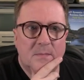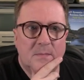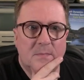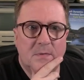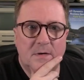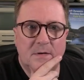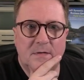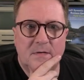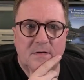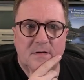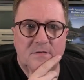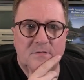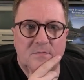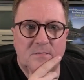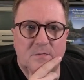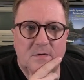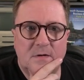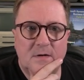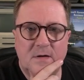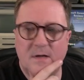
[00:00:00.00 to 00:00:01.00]
But
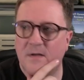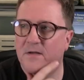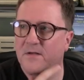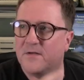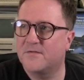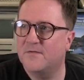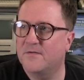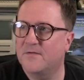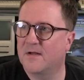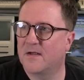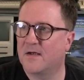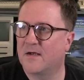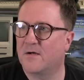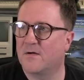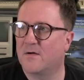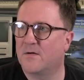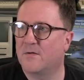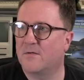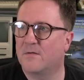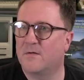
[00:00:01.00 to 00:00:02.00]
this one is
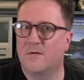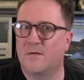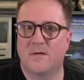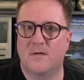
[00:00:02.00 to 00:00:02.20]
now